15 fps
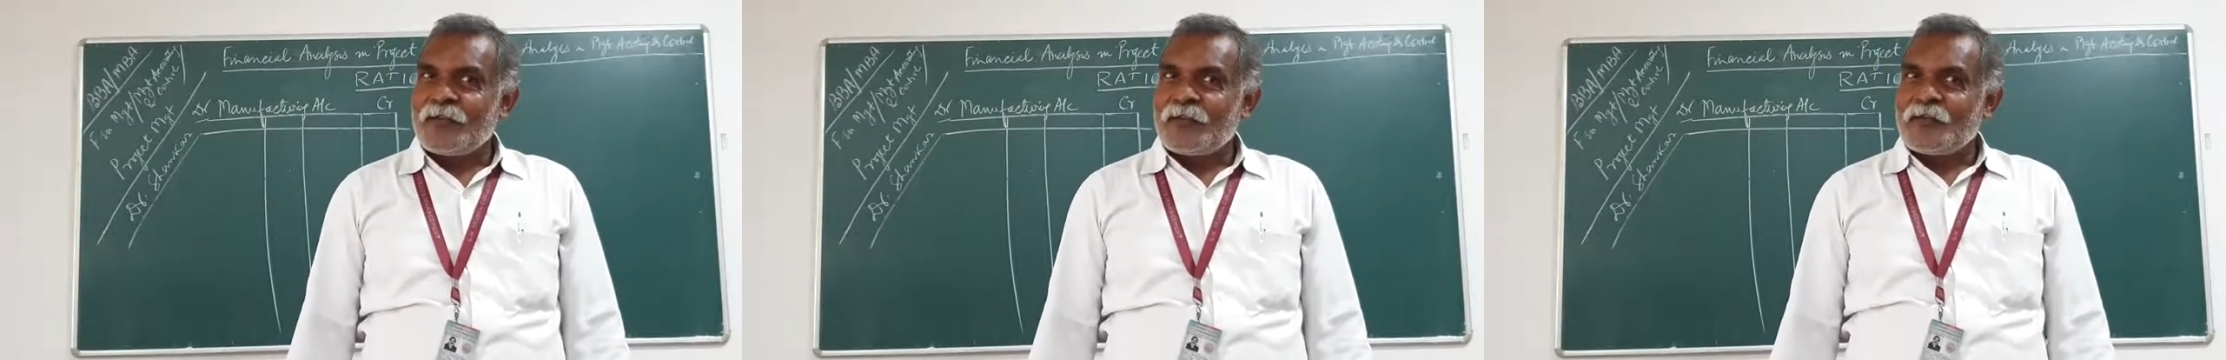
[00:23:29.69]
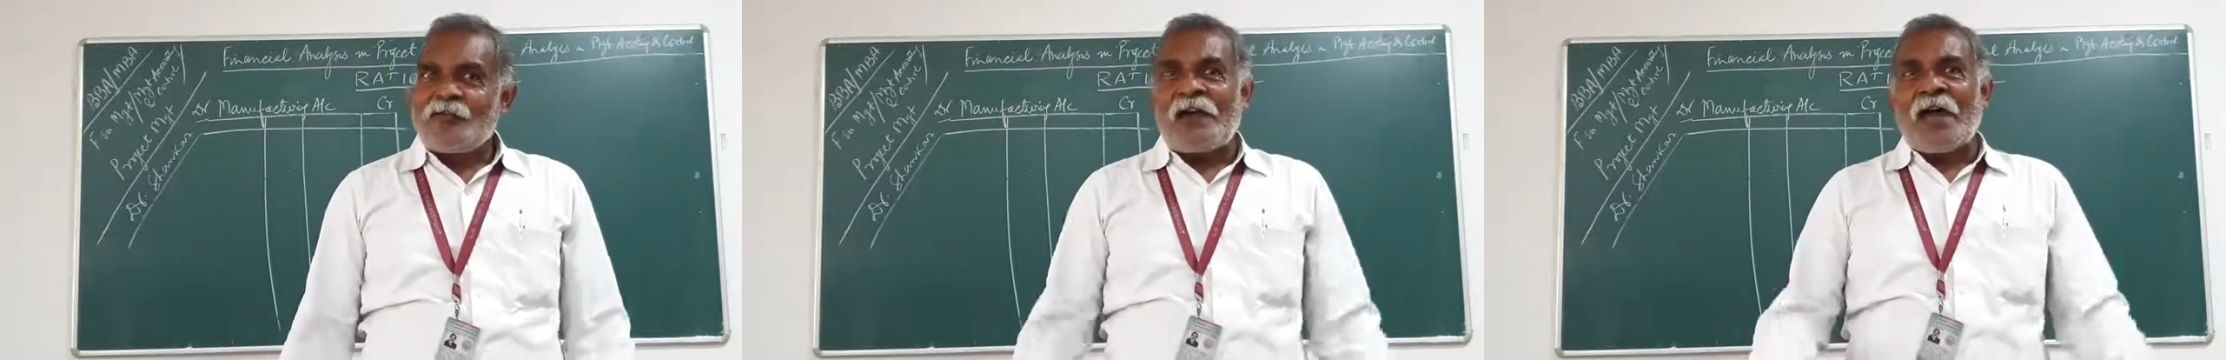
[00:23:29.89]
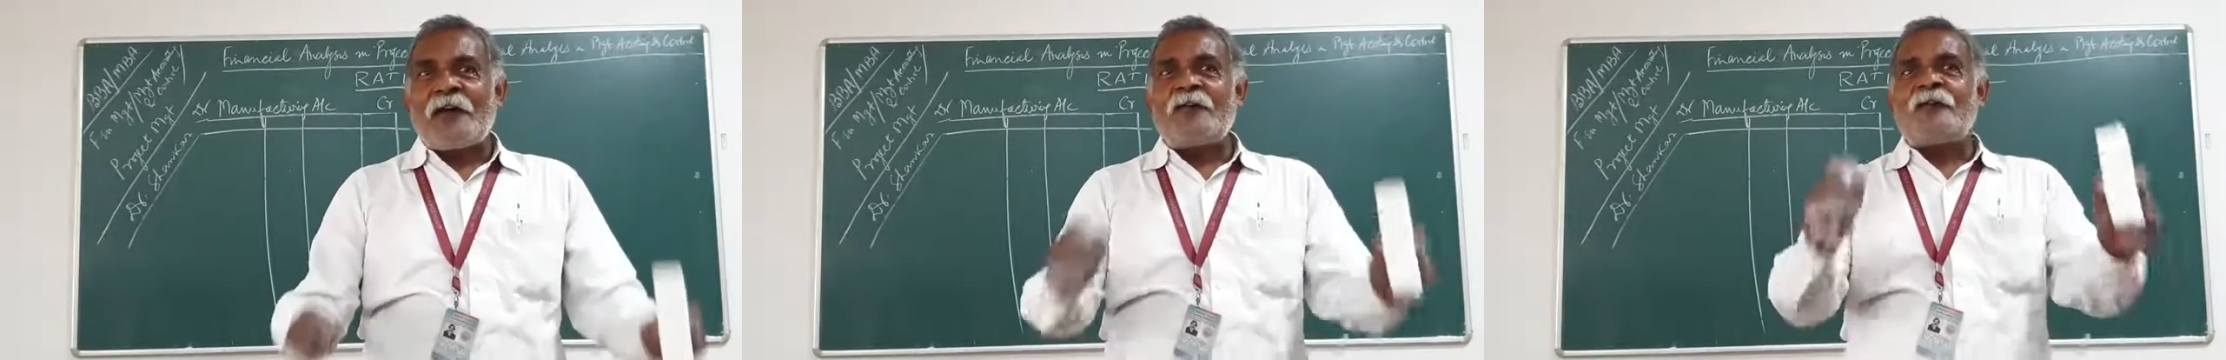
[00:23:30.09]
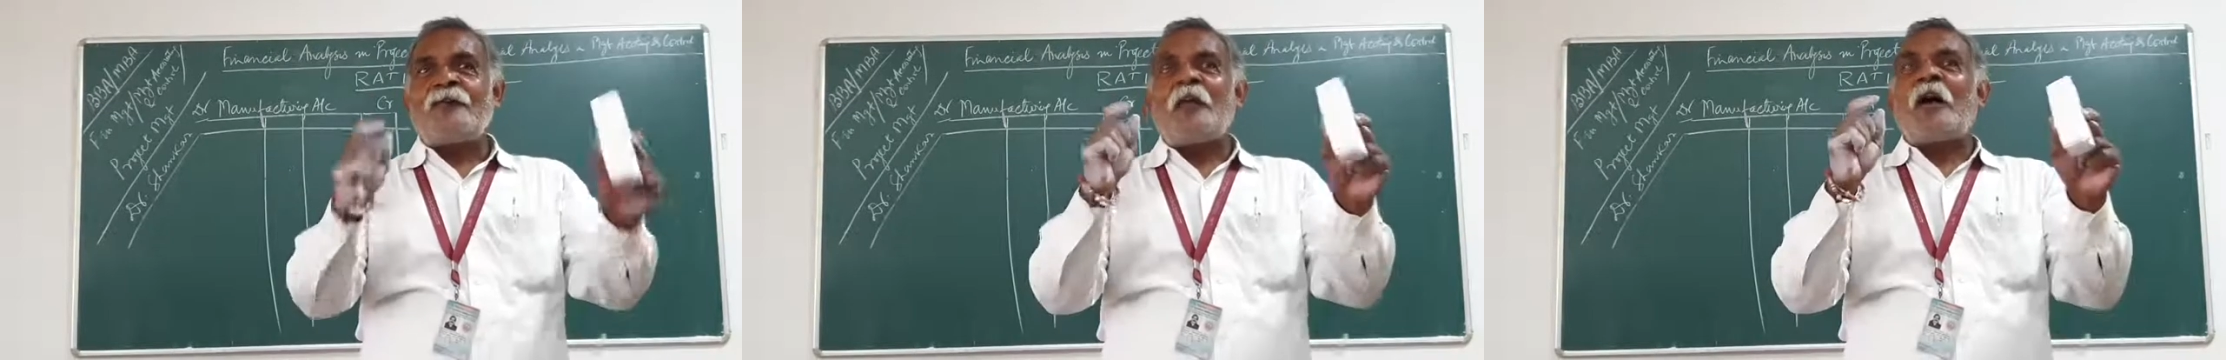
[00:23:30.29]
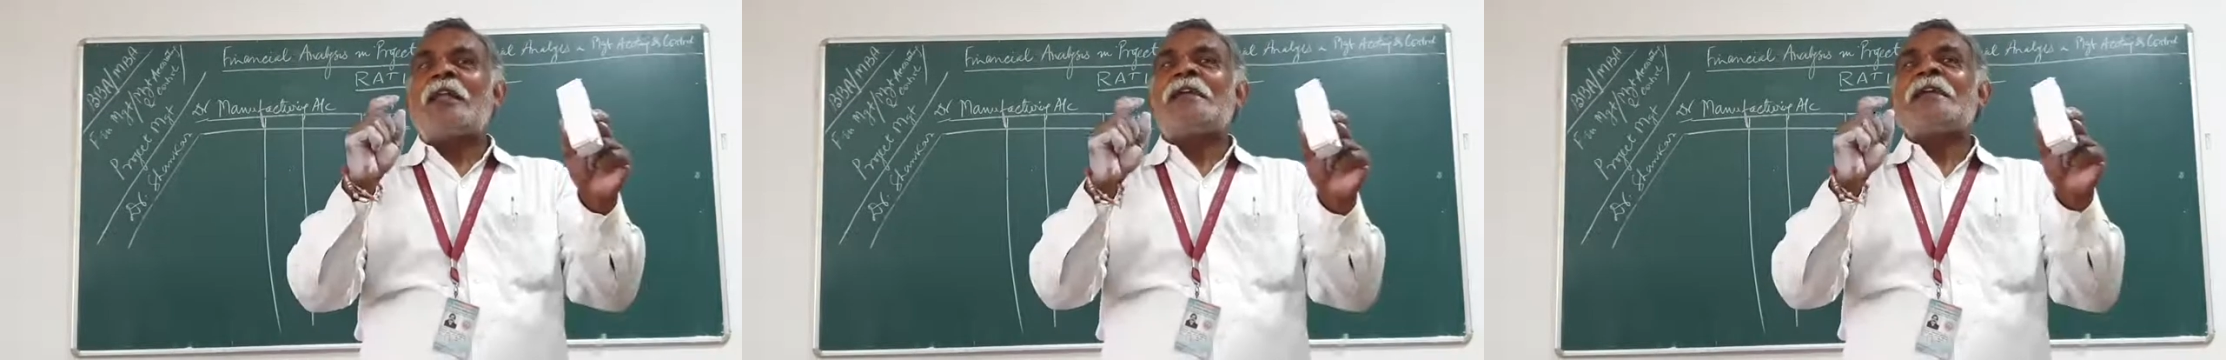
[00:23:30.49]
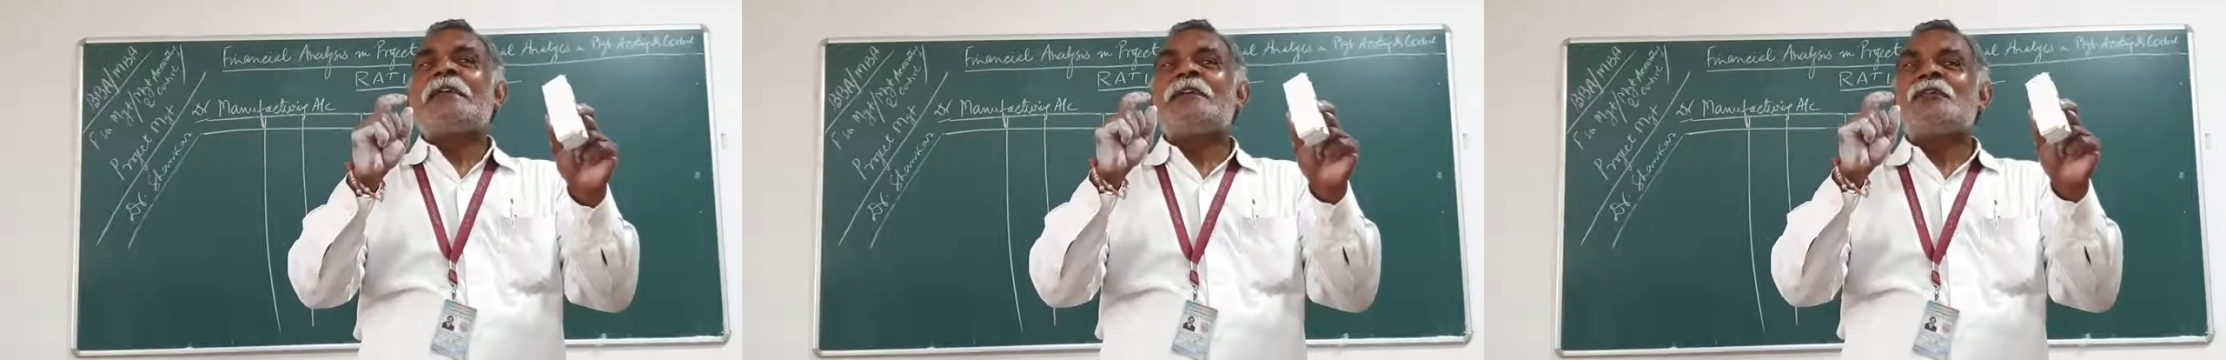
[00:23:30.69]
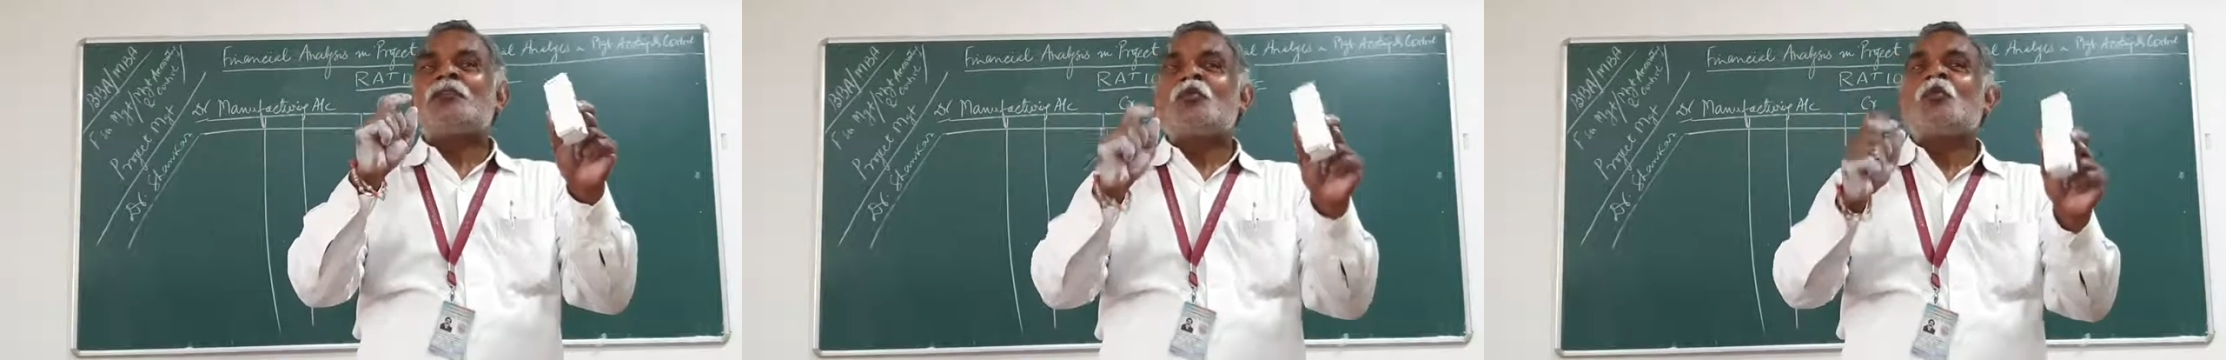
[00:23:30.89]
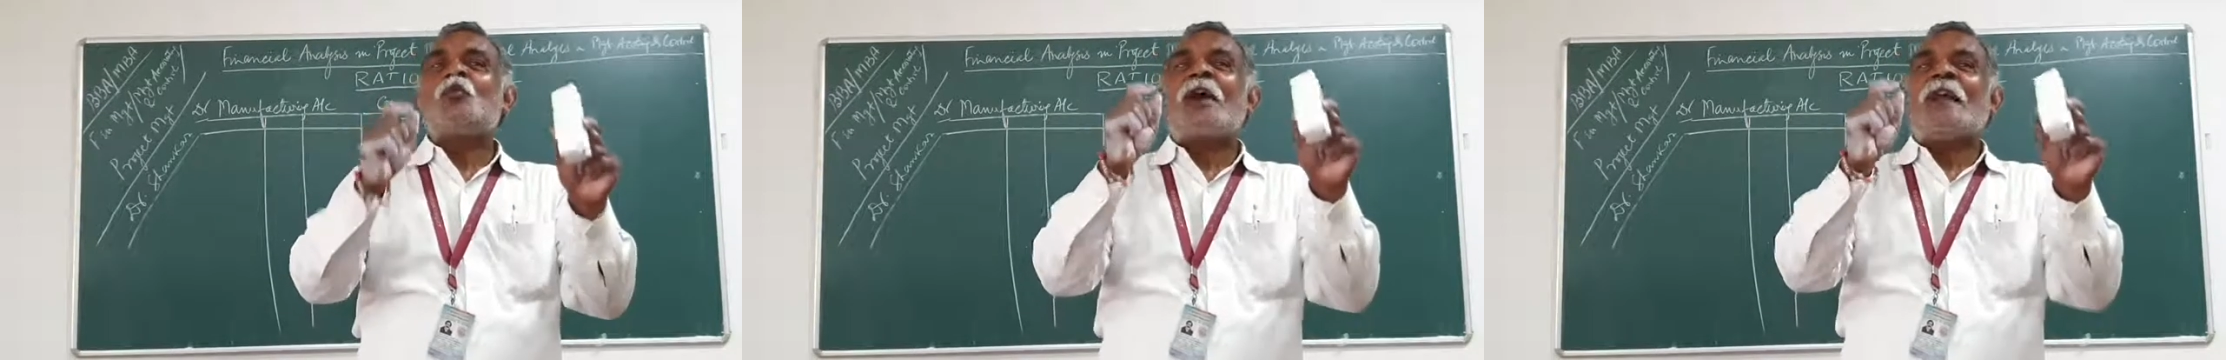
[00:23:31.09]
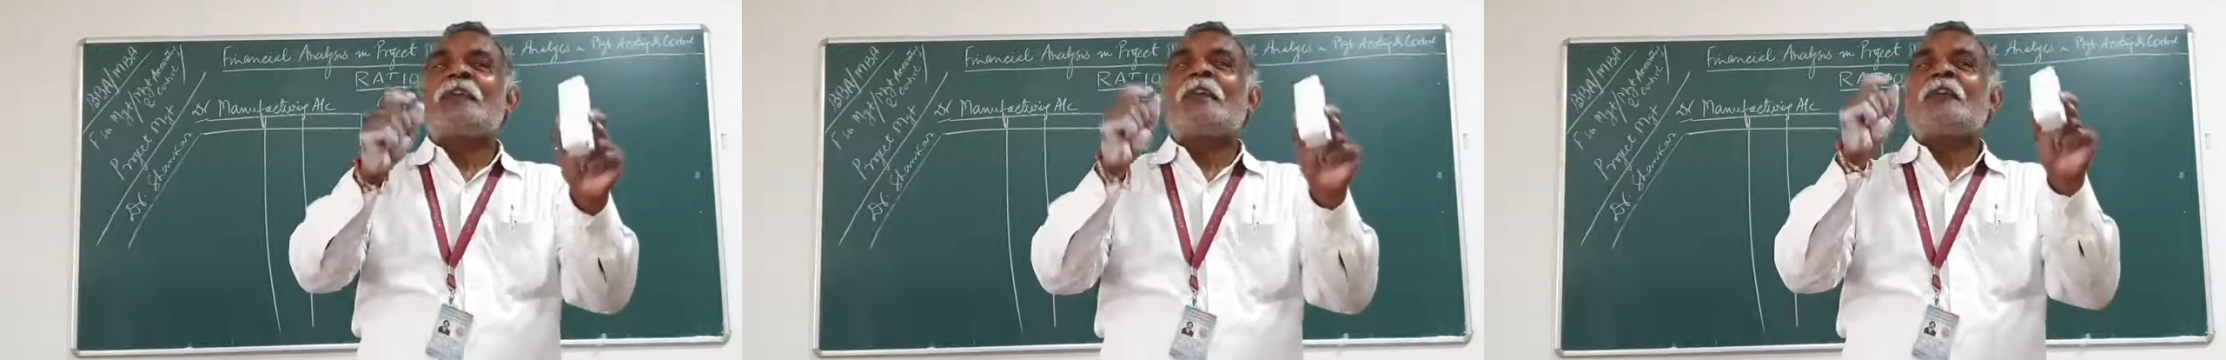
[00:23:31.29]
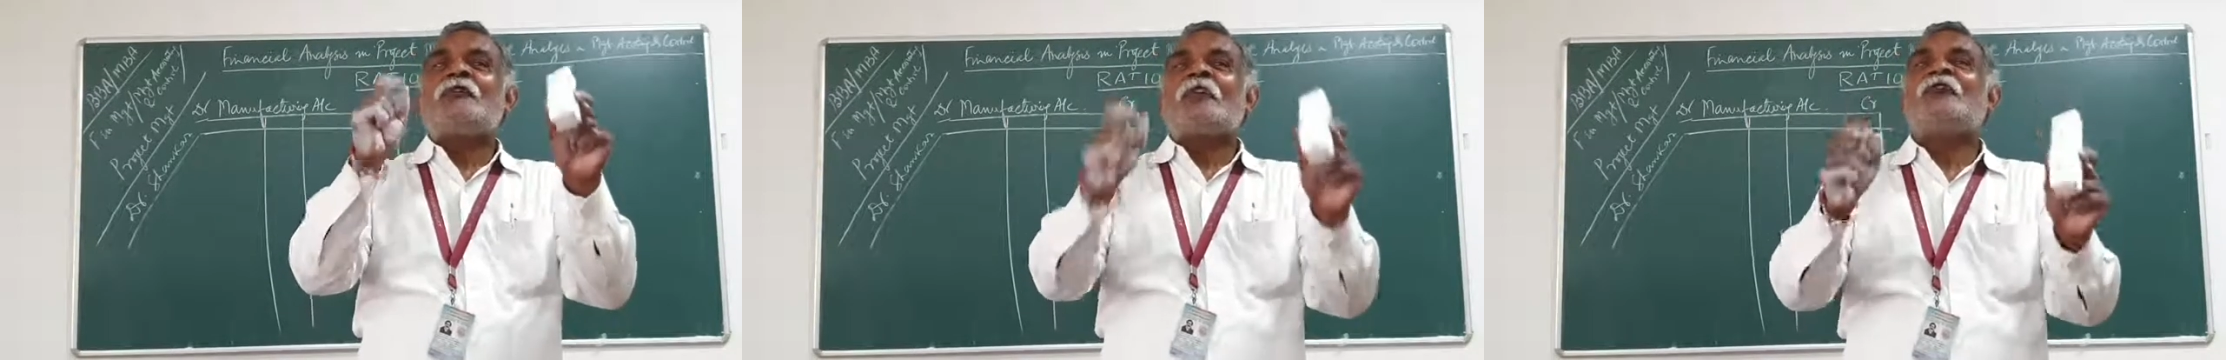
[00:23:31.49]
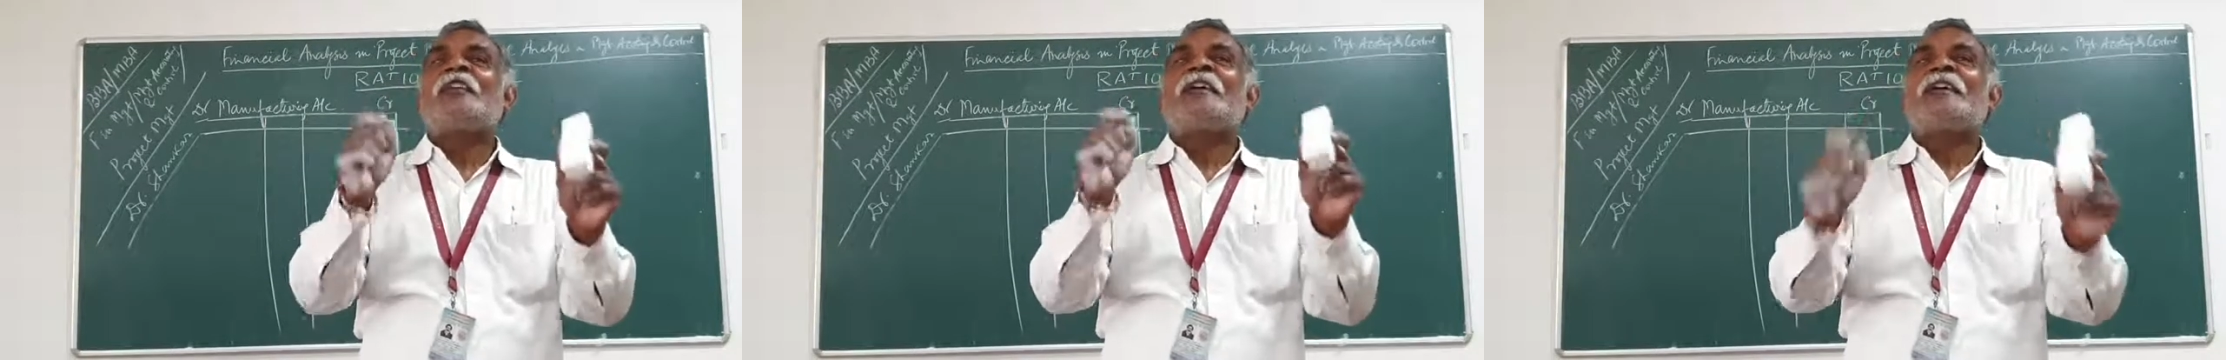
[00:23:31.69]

You have only 250